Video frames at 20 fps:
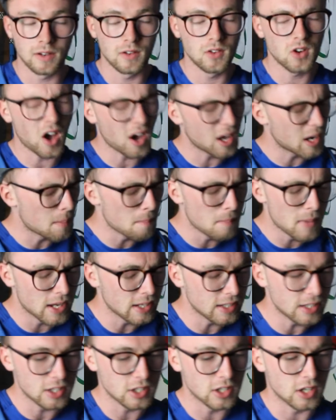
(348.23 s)
Not in a
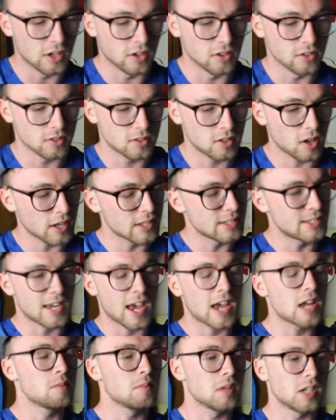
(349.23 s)
million years. Not in
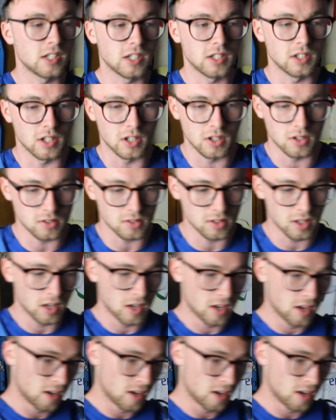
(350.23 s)
10 million years.